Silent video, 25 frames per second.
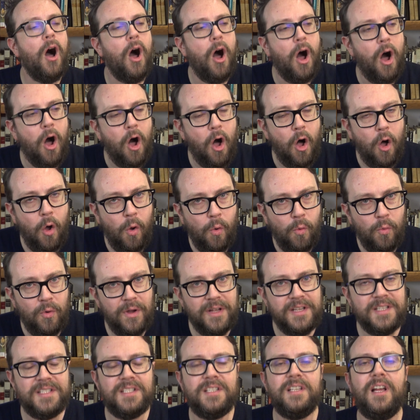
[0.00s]

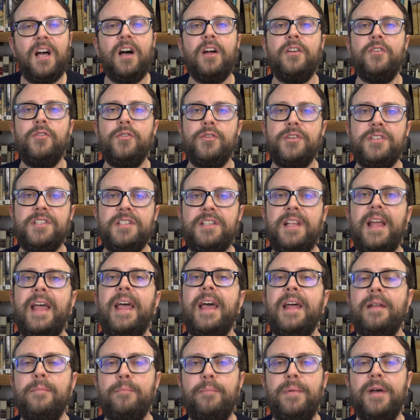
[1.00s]
always
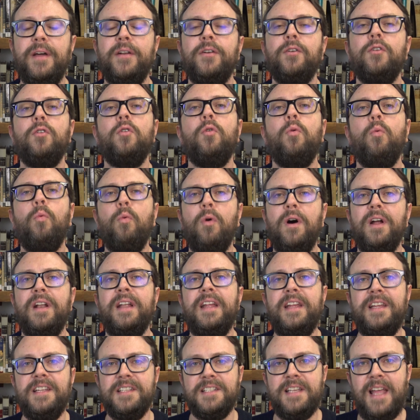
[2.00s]
understand better what
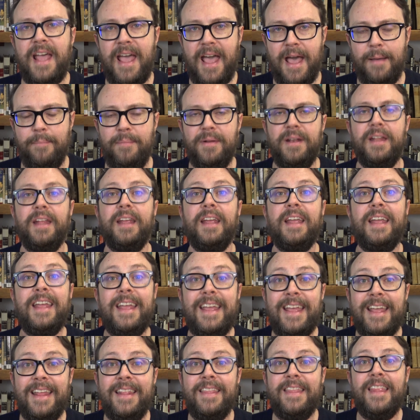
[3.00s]
is happening
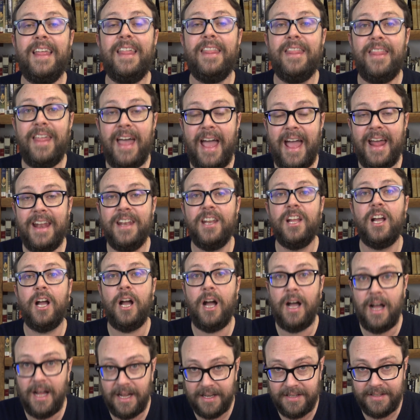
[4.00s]
in that
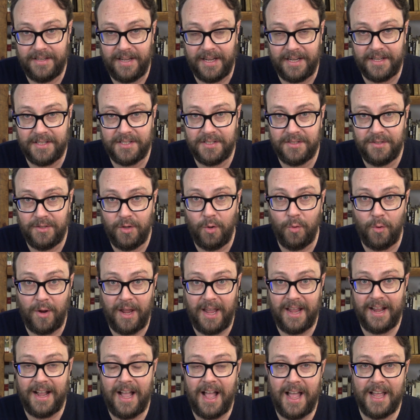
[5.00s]
context.
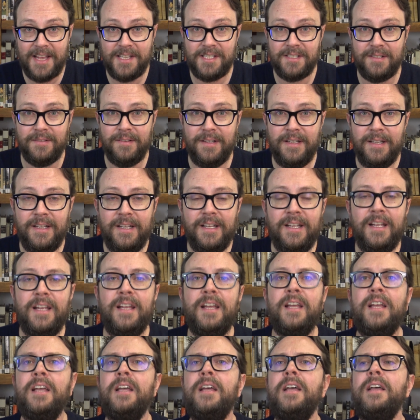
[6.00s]
Okay, guys?
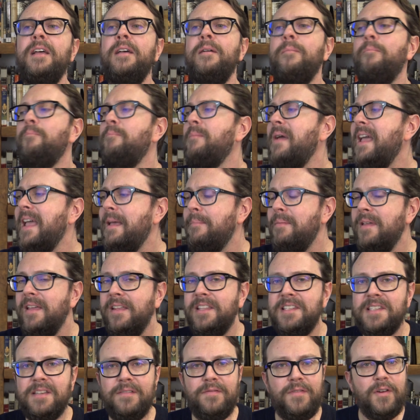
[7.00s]
Maybe
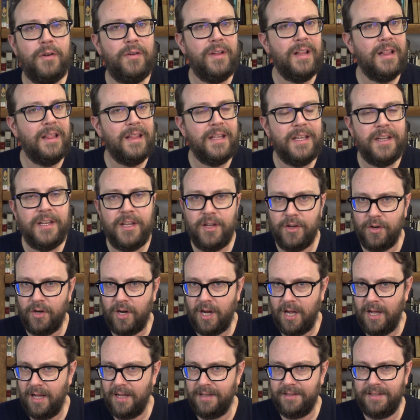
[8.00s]
it's a very linear
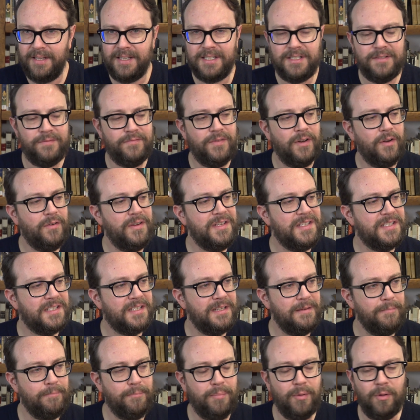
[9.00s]
context, very
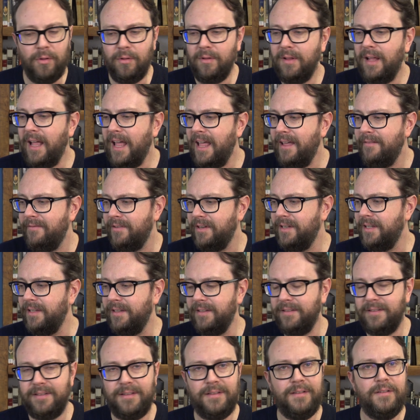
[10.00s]
simple,
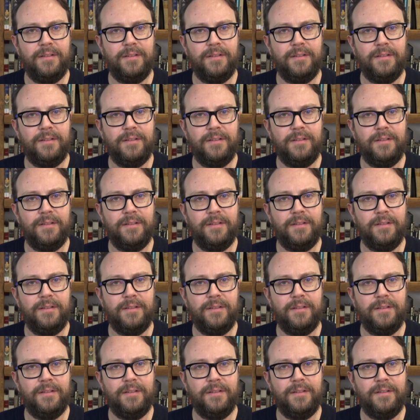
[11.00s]
evident,